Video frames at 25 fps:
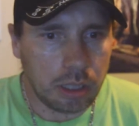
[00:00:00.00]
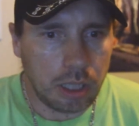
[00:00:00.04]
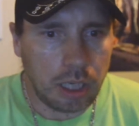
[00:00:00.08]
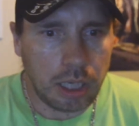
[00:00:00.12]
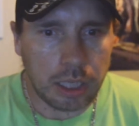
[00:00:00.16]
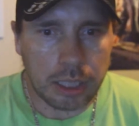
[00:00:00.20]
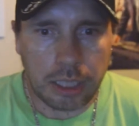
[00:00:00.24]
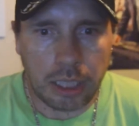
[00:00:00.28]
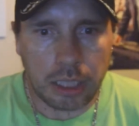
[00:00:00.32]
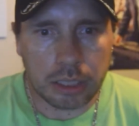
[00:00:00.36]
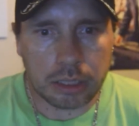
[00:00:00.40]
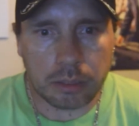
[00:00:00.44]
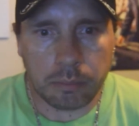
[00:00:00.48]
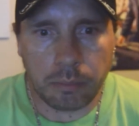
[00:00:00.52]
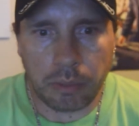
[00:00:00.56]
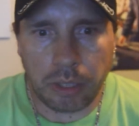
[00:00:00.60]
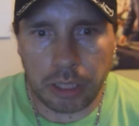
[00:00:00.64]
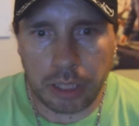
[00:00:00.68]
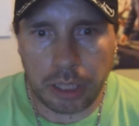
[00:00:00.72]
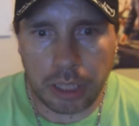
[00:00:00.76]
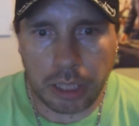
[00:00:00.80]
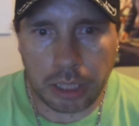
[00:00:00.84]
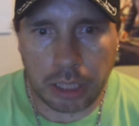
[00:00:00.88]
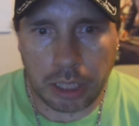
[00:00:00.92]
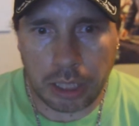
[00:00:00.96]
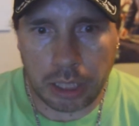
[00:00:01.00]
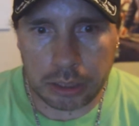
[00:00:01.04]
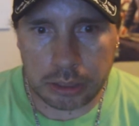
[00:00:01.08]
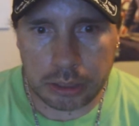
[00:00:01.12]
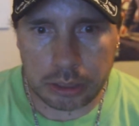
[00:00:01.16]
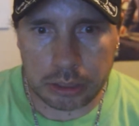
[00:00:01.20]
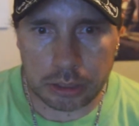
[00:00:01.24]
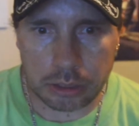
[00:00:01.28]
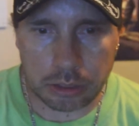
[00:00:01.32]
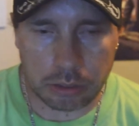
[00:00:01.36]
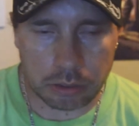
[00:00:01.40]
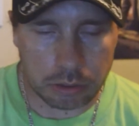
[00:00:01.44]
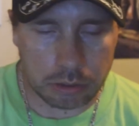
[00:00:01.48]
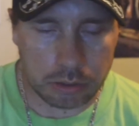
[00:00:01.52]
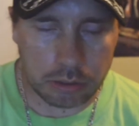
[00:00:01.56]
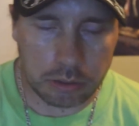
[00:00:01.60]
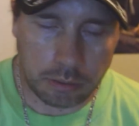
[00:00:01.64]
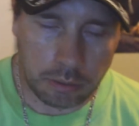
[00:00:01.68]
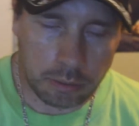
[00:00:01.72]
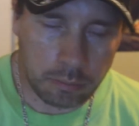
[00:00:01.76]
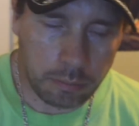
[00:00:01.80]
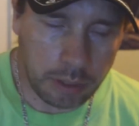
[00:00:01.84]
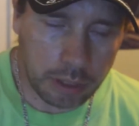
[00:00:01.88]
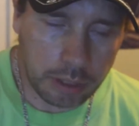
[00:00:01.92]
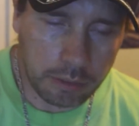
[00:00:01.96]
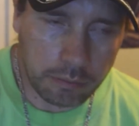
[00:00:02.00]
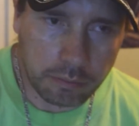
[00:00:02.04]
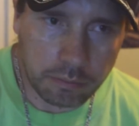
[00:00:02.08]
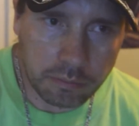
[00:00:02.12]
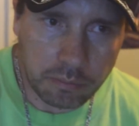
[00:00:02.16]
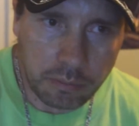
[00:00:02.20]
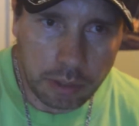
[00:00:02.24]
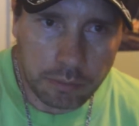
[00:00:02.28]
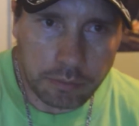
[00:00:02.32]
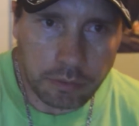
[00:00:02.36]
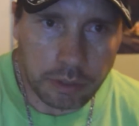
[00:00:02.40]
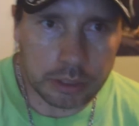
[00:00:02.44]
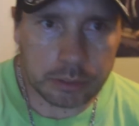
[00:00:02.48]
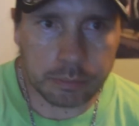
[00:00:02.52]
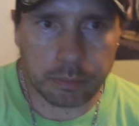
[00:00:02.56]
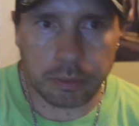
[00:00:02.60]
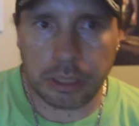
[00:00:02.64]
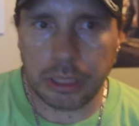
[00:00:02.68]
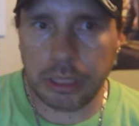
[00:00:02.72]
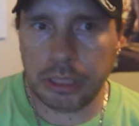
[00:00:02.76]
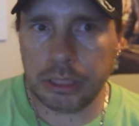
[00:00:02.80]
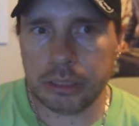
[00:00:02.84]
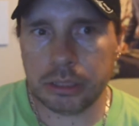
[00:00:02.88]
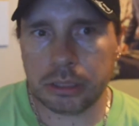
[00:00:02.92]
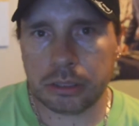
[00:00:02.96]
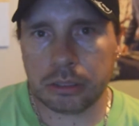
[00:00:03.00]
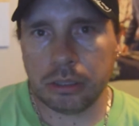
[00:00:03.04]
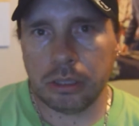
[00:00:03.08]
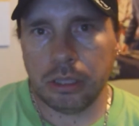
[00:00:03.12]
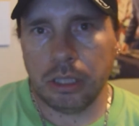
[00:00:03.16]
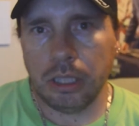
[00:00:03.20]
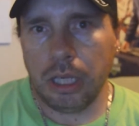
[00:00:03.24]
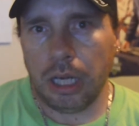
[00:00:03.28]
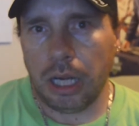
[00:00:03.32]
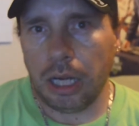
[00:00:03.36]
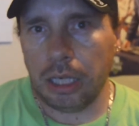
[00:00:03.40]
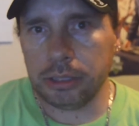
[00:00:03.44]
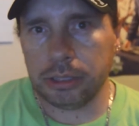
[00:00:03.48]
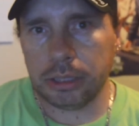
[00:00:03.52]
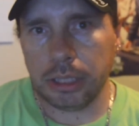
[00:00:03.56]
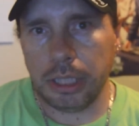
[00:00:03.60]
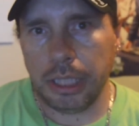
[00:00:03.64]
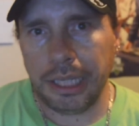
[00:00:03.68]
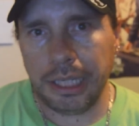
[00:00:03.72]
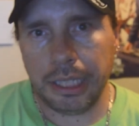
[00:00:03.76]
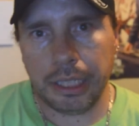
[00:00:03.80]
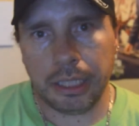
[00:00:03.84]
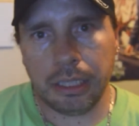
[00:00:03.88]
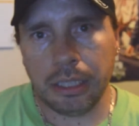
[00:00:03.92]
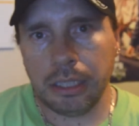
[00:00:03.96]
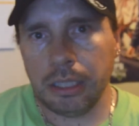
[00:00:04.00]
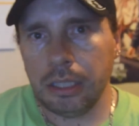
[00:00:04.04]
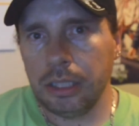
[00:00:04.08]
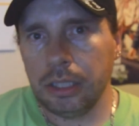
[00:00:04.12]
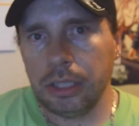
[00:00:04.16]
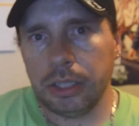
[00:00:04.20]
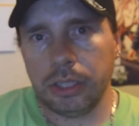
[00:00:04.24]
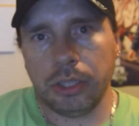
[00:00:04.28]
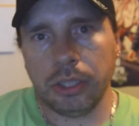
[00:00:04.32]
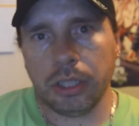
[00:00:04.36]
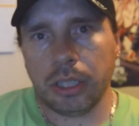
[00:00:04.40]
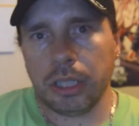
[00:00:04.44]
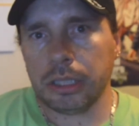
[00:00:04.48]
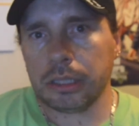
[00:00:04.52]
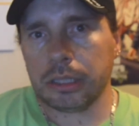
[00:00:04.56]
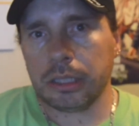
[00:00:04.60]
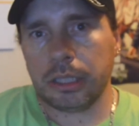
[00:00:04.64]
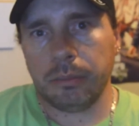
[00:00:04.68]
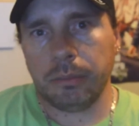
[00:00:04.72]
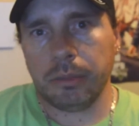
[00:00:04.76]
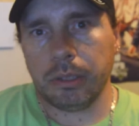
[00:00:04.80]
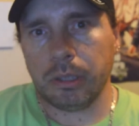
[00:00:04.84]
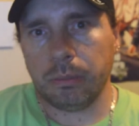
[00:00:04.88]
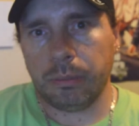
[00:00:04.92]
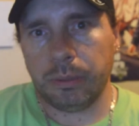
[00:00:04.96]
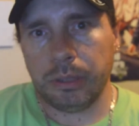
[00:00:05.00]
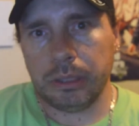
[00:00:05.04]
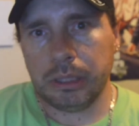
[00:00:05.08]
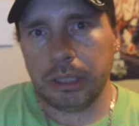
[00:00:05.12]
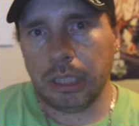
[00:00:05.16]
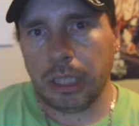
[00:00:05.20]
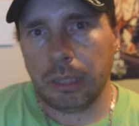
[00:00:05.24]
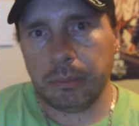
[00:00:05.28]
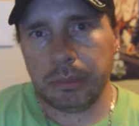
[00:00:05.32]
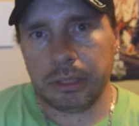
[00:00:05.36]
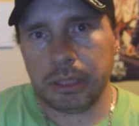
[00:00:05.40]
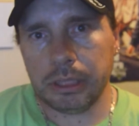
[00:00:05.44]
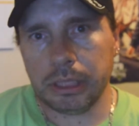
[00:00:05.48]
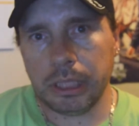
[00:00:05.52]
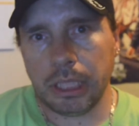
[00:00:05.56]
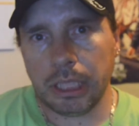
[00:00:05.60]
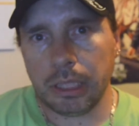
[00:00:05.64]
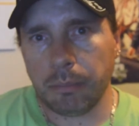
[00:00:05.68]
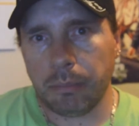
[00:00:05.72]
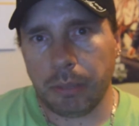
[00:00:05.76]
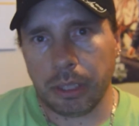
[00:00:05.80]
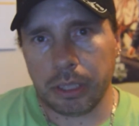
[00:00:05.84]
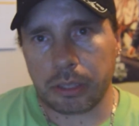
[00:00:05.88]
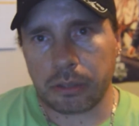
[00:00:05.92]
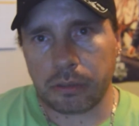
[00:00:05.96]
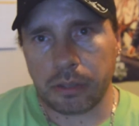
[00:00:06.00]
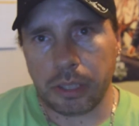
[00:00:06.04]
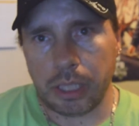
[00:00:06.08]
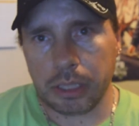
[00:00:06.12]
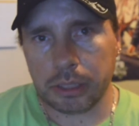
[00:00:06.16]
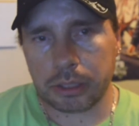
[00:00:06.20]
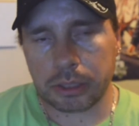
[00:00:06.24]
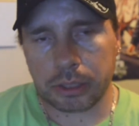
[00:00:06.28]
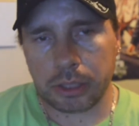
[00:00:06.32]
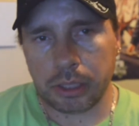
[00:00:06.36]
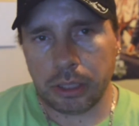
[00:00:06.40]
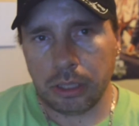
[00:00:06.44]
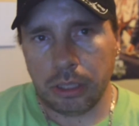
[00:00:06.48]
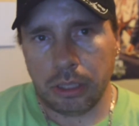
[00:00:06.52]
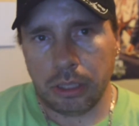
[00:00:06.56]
I got to my cousin, or my friend's place. I said, hey, you have to give me a little bit of time. I just had a bike crash.